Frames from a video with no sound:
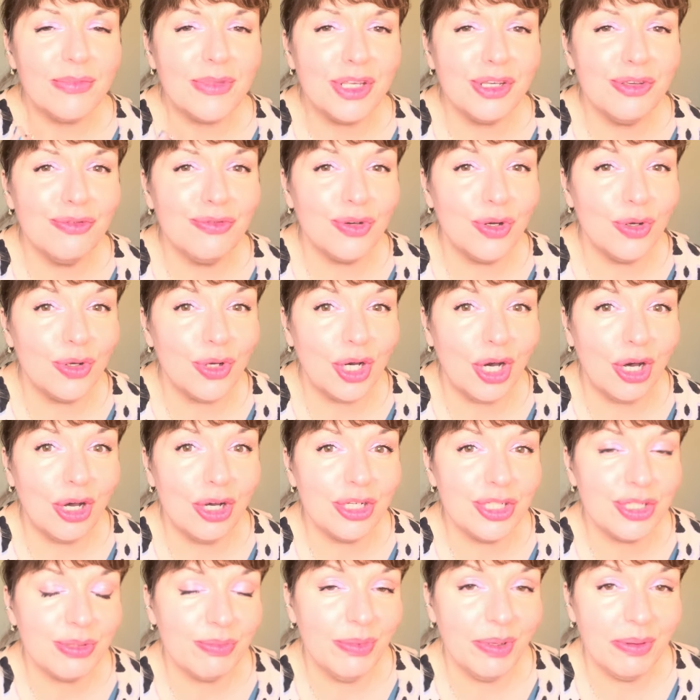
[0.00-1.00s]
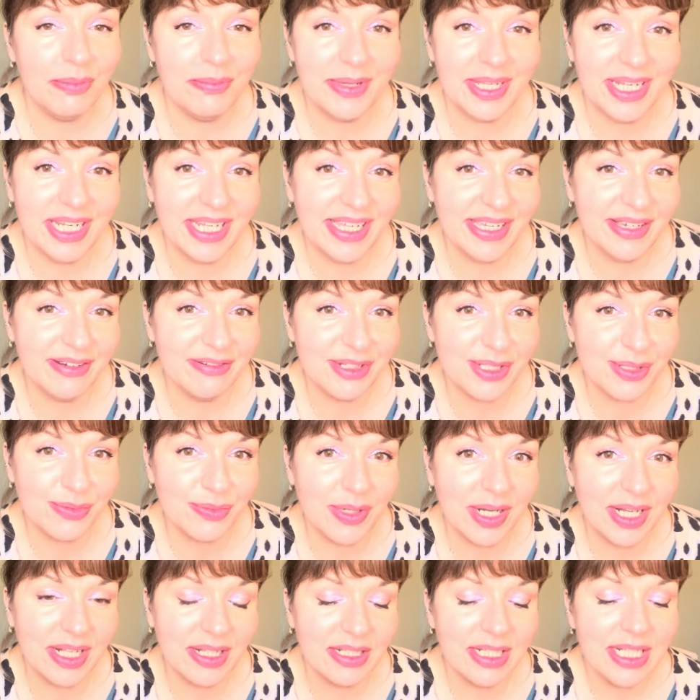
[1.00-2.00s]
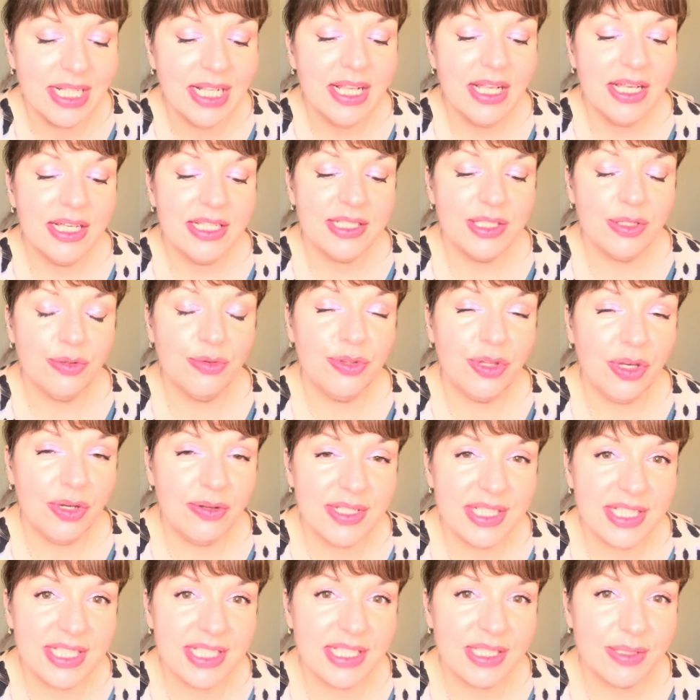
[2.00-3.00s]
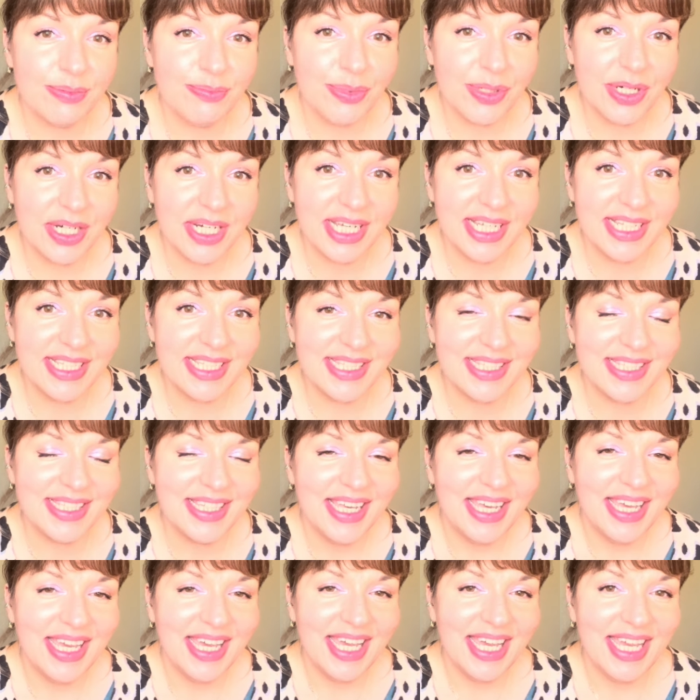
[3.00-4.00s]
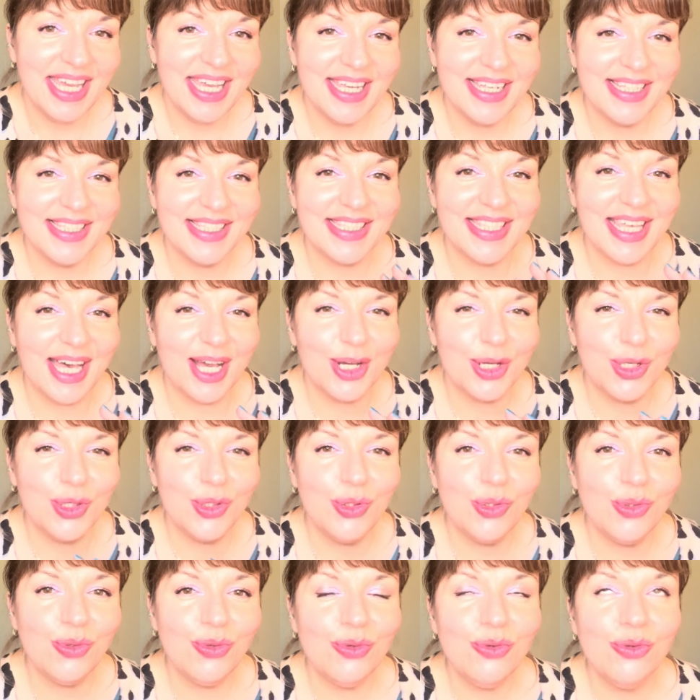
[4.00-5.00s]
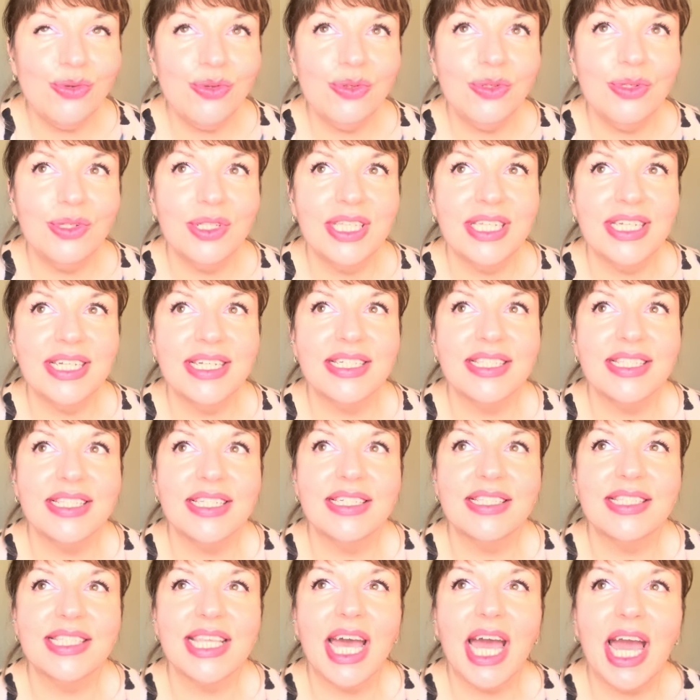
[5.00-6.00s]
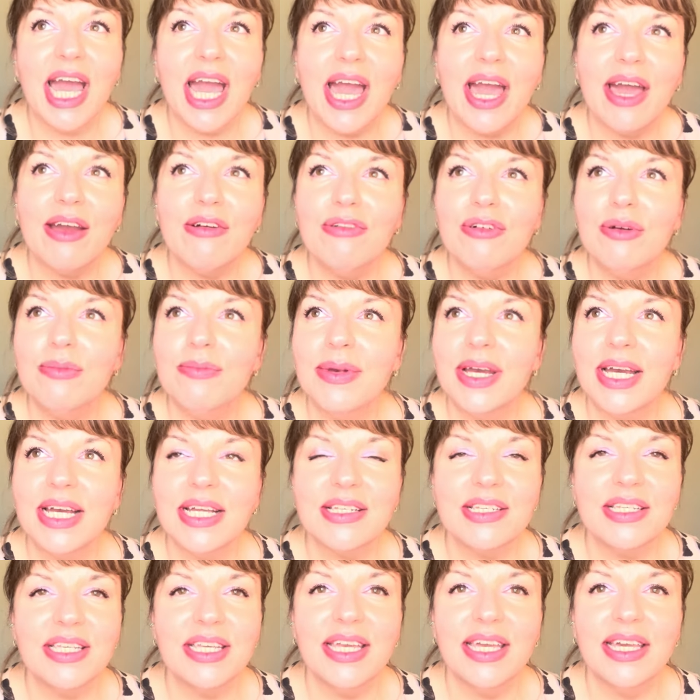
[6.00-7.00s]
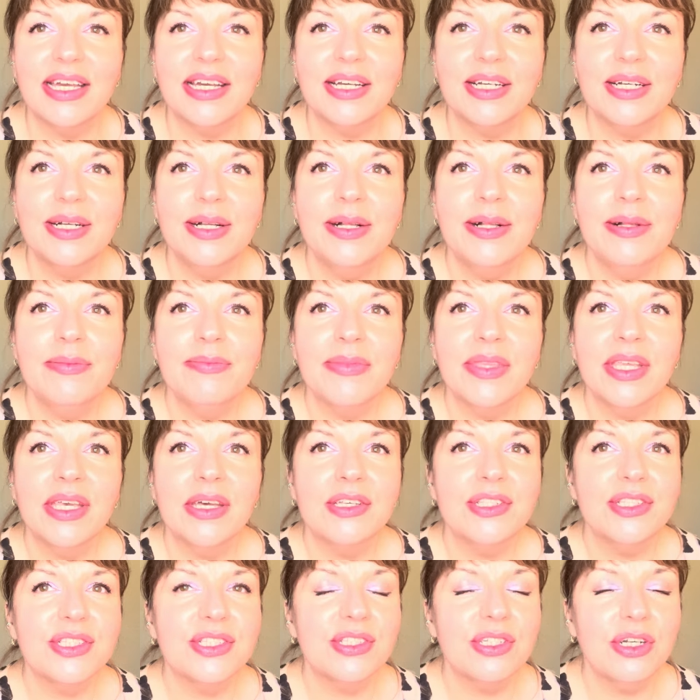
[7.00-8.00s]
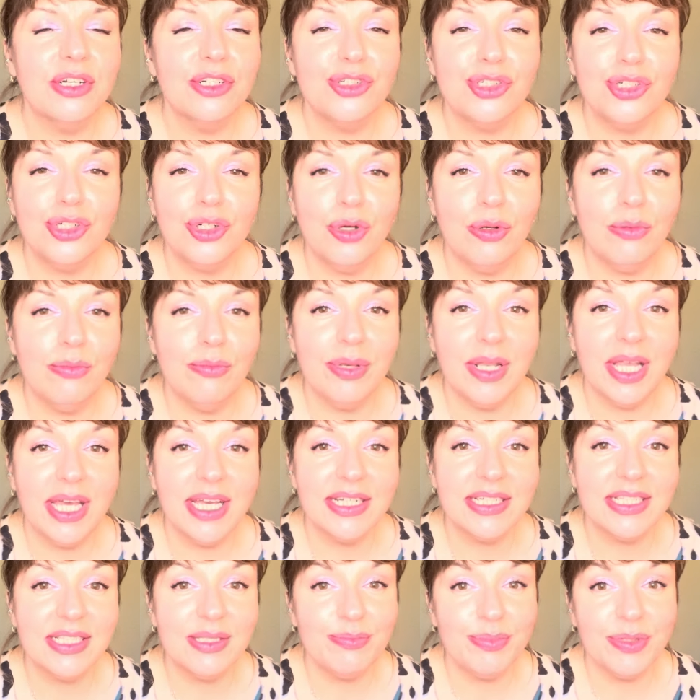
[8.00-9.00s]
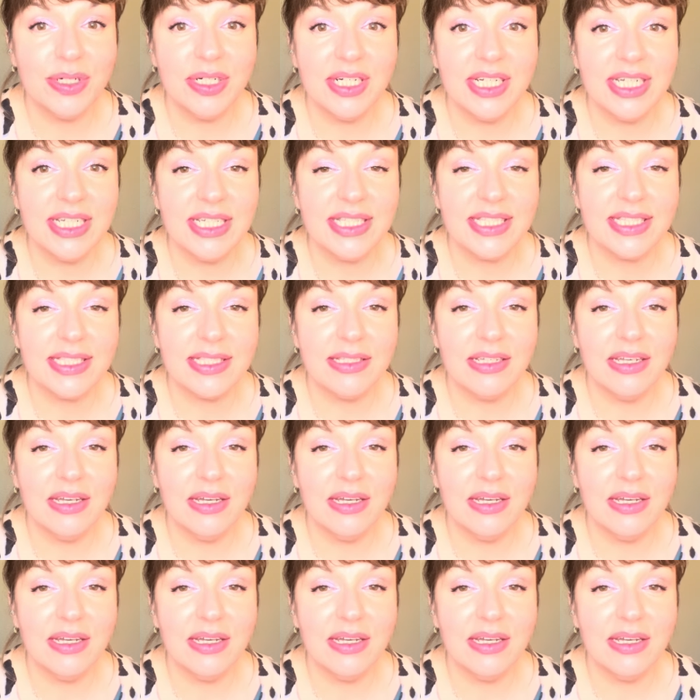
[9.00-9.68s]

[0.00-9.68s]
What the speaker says: You've got cardamom in here as well. So although it's a spice, it's that coolness, it's that aromatic, such a complex spice.